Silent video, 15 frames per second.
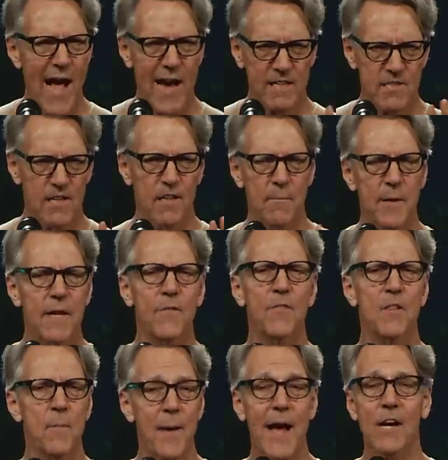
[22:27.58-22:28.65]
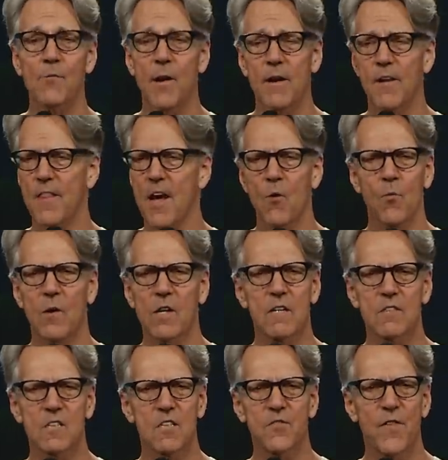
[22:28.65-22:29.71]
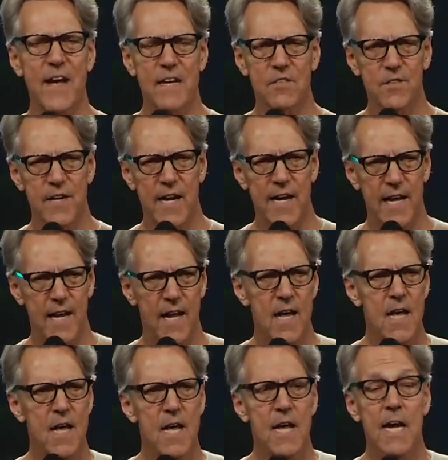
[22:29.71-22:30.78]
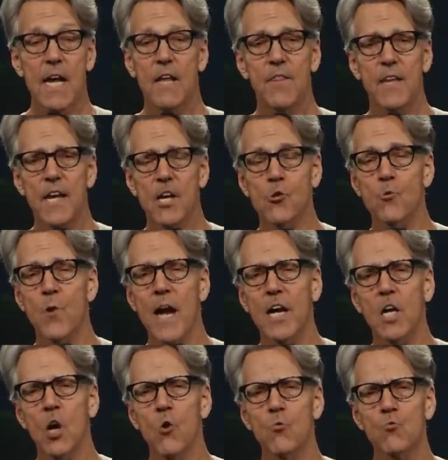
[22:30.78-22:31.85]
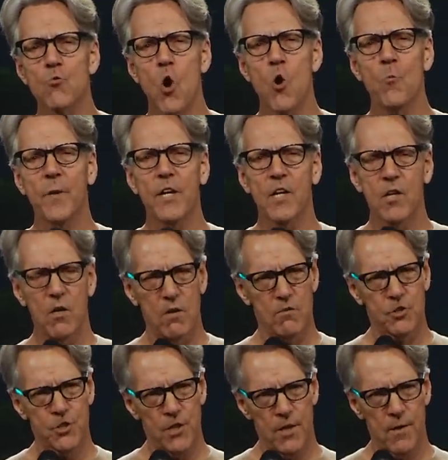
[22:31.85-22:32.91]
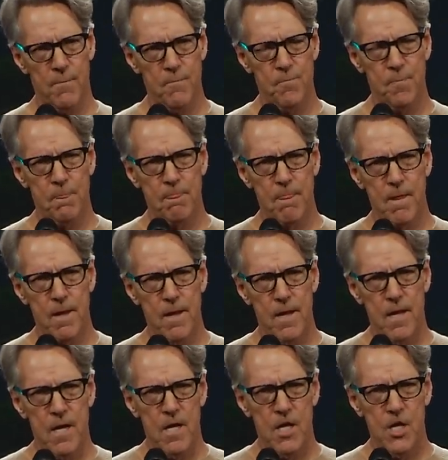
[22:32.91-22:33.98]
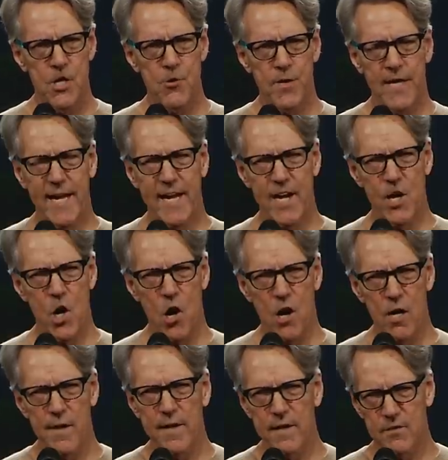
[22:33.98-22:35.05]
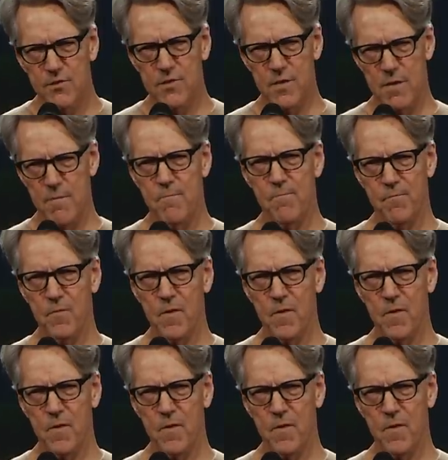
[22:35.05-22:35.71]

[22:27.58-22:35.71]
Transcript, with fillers: wax. Now, let me give you the background of that word because it's fascinating. In the Greco Roman culture, you could get an artist